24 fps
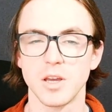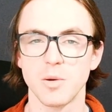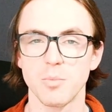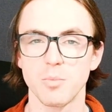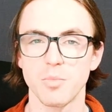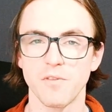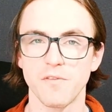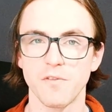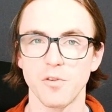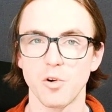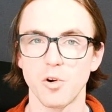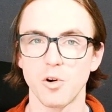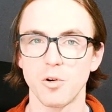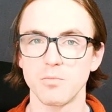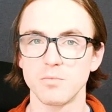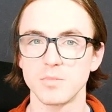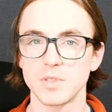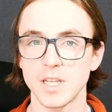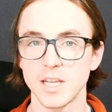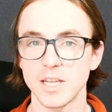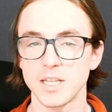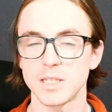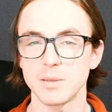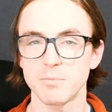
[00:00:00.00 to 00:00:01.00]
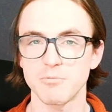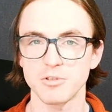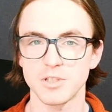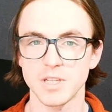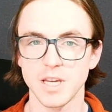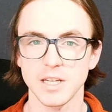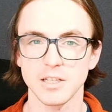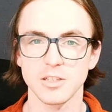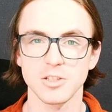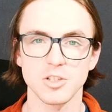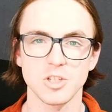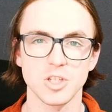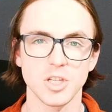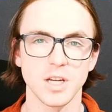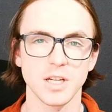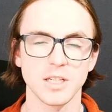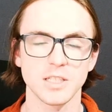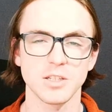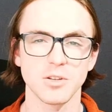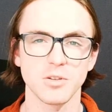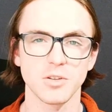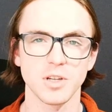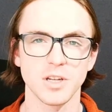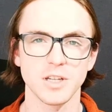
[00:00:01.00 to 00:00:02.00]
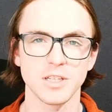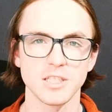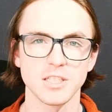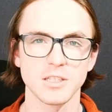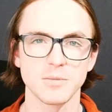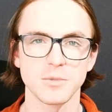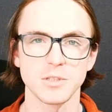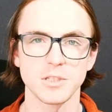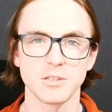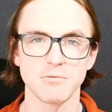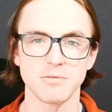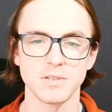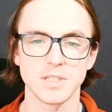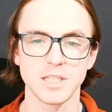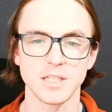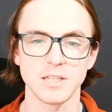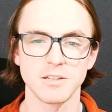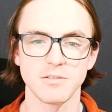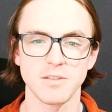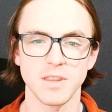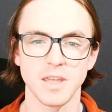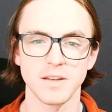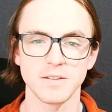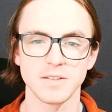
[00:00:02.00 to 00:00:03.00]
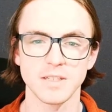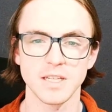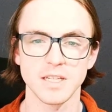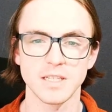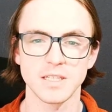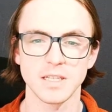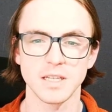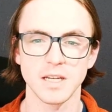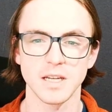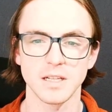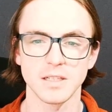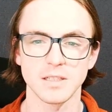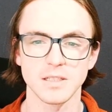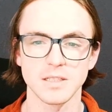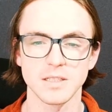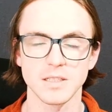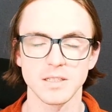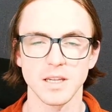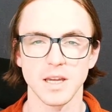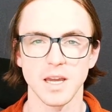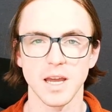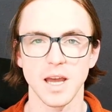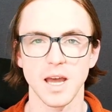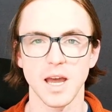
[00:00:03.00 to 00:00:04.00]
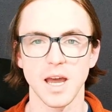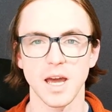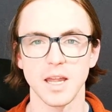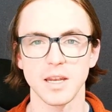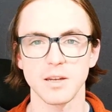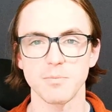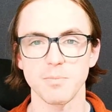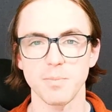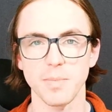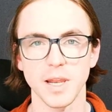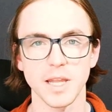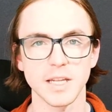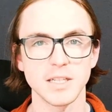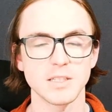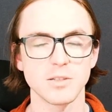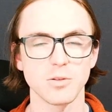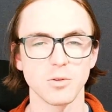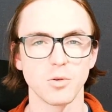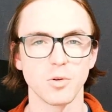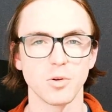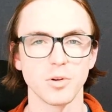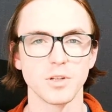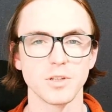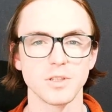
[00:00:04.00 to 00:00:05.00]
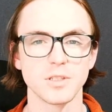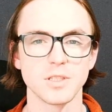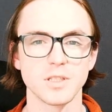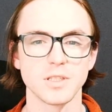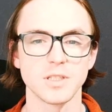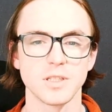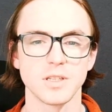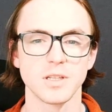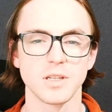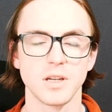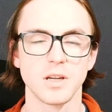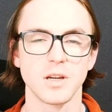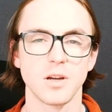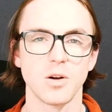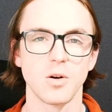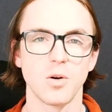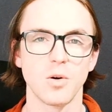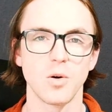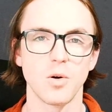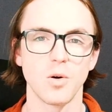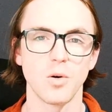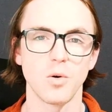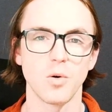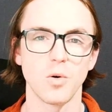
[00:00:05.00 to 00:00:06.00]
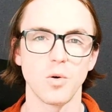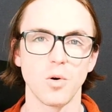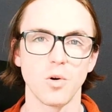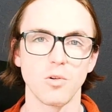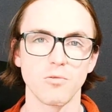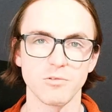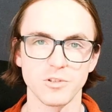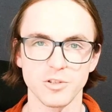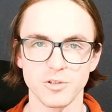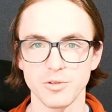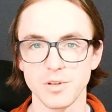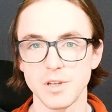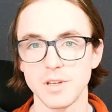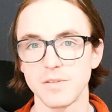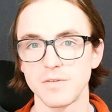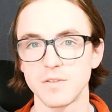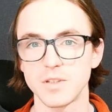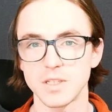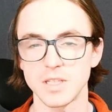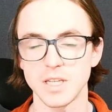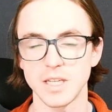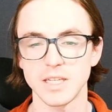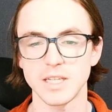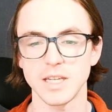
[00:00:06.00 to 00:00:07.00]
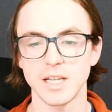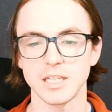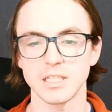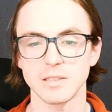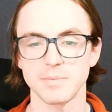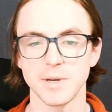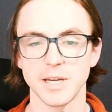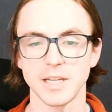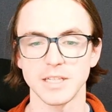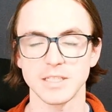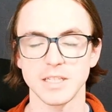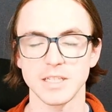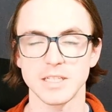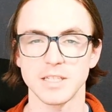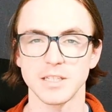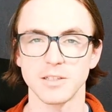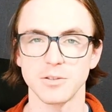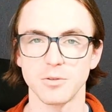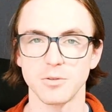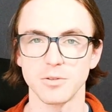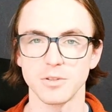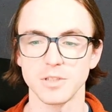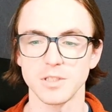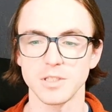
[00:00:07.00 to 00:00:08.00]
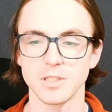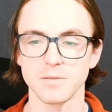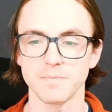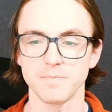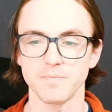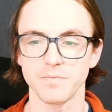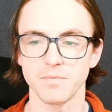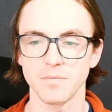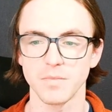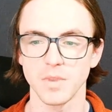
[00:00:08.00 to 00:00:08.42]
perform data protection checks on the customer to receive their details, and place orders or retrieve details about existing orders.